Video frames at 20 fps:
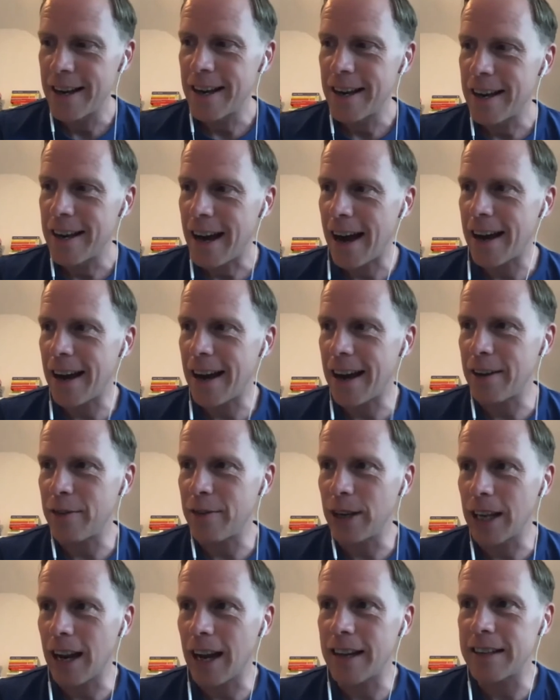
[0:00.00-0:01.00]
I
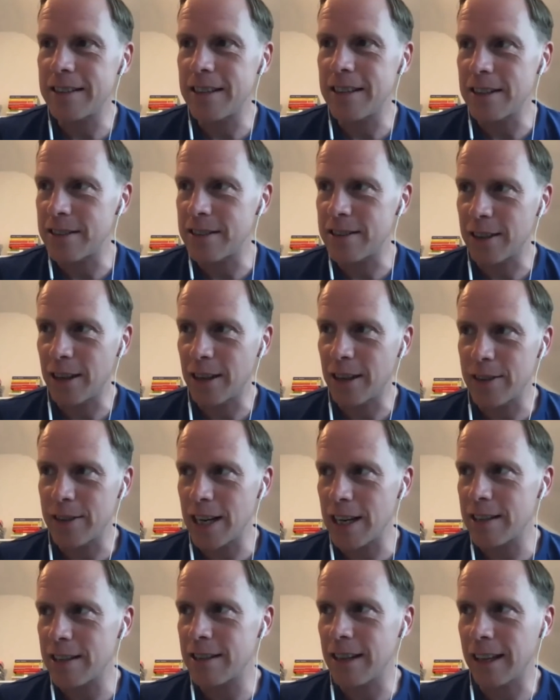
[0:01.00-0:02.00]
realized this is a
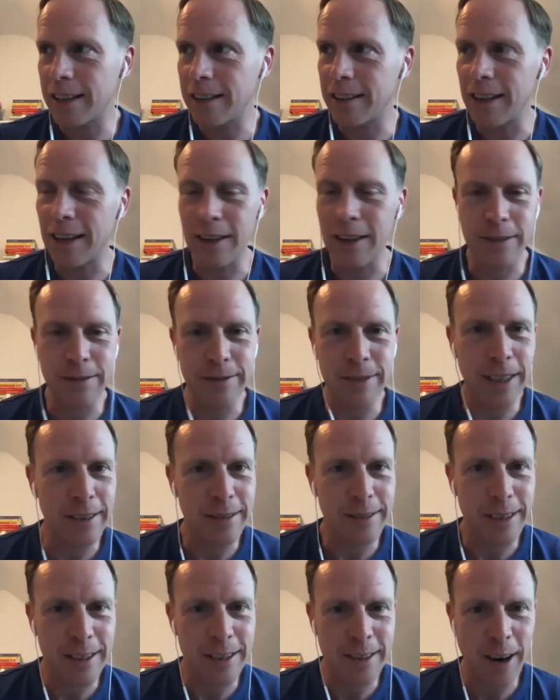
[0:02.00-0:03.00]
conversation that, you know,
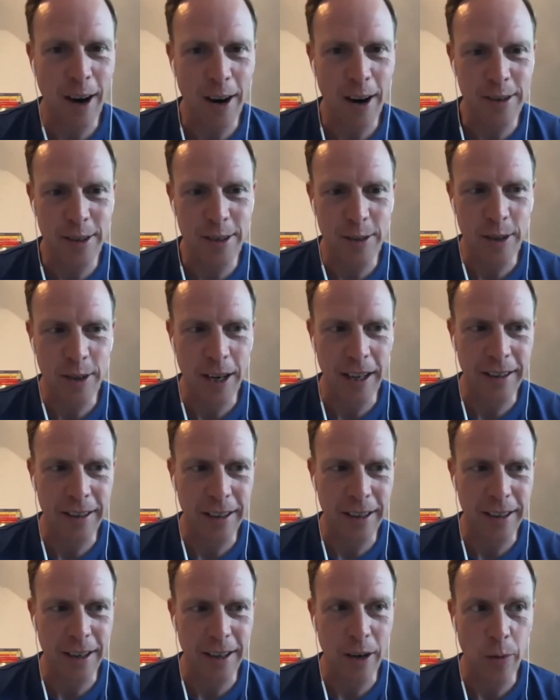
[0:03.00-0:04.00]
it's hard to do that
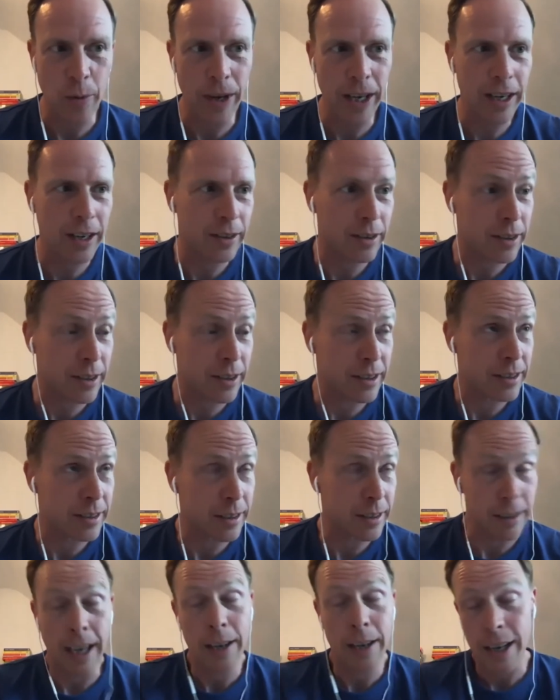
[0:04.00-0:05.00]
in a week or
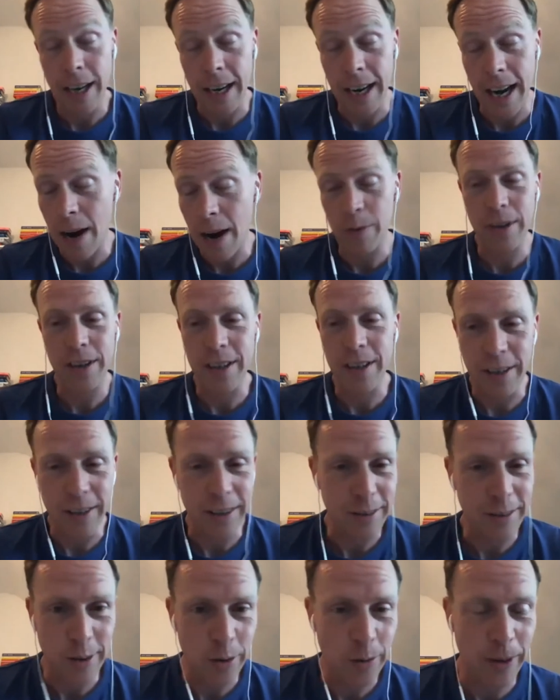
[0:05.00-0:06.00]
like in an hour
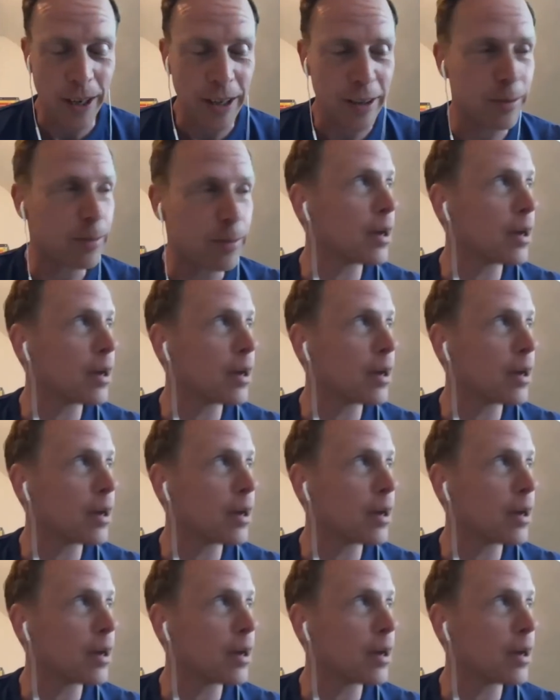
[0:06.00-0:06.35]
in 2 weeks.